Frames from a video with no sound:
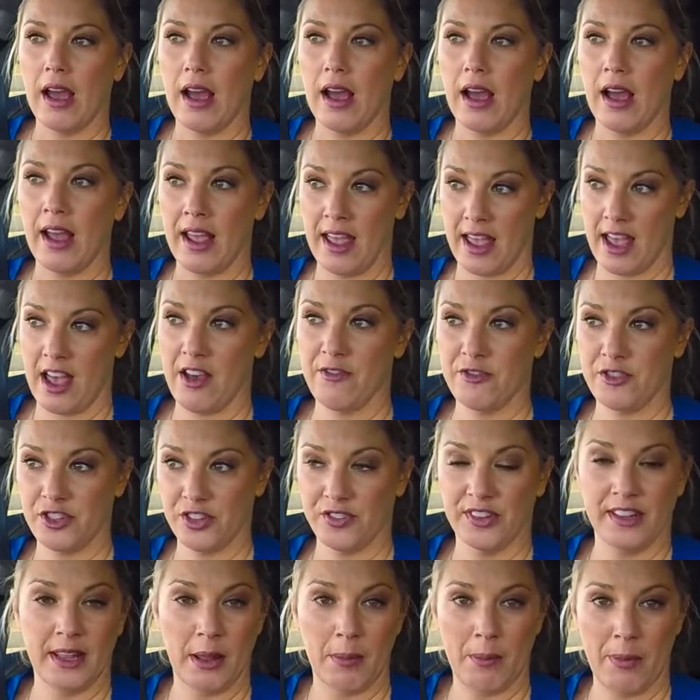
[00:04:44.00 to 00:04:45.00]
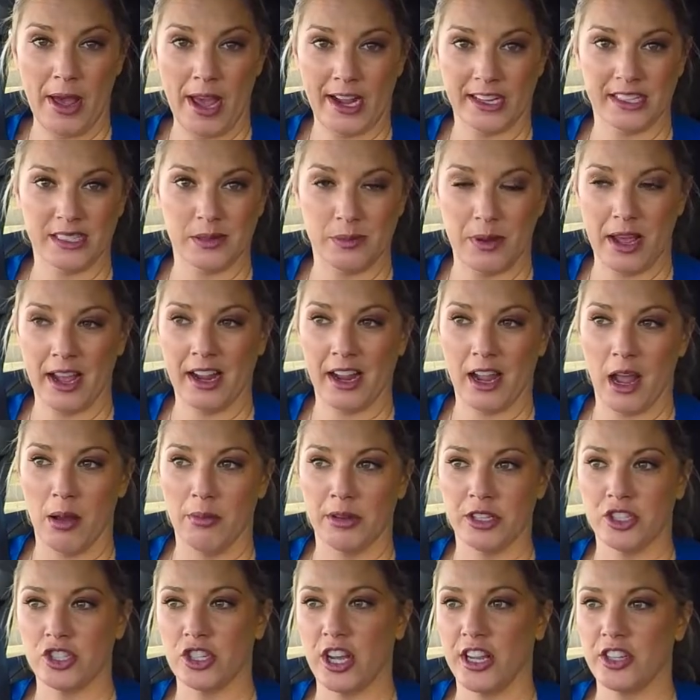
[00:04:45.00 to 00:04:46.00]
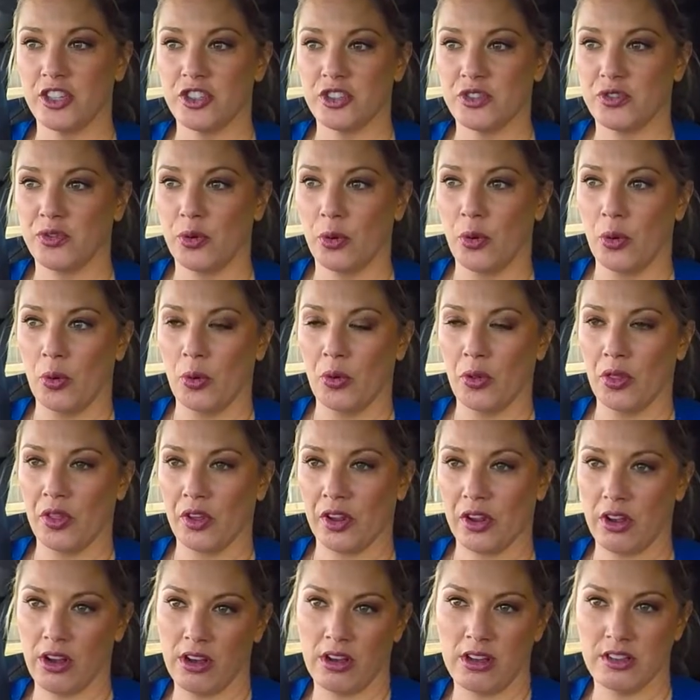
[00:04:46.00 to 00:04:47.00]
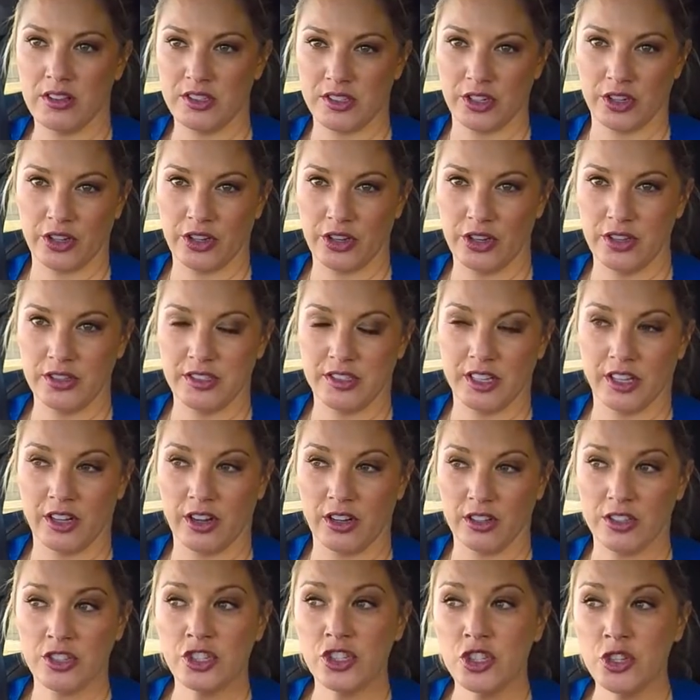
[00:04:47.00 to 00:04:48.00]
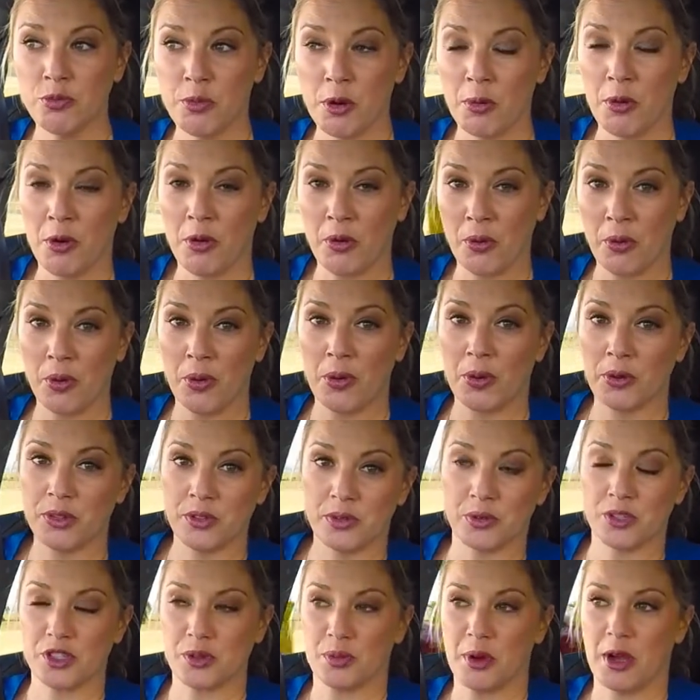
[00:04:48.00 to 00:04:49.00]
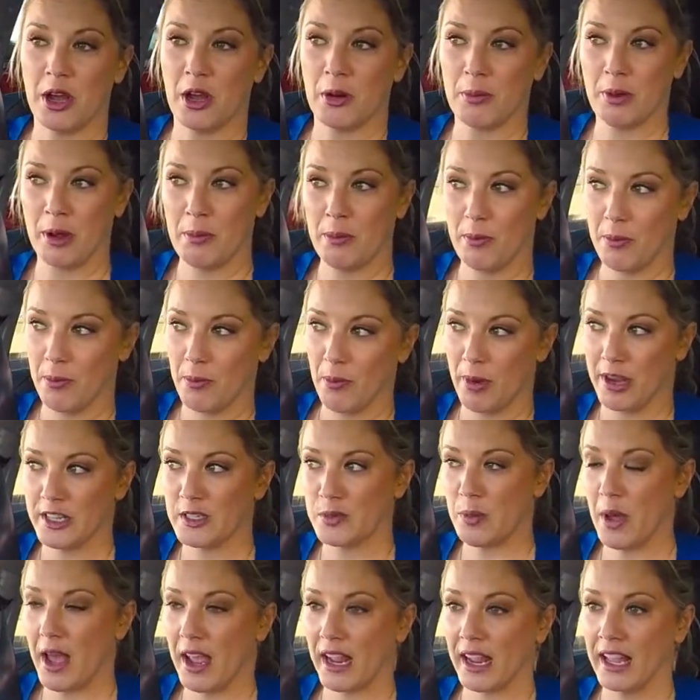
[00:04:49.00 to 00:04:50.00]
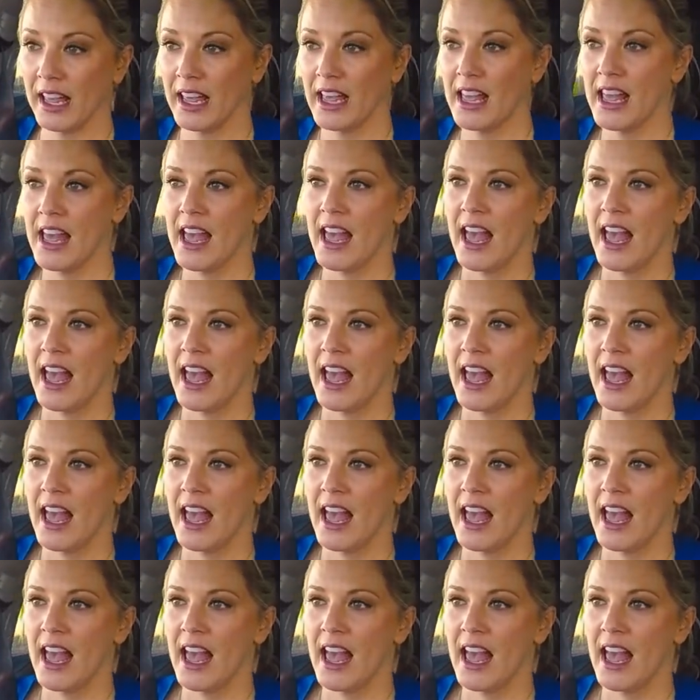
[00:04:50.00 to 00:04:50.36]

I have driven them back to back. I'm a judge for the Cars.coza Consumer Awards, which are powered by Westbank.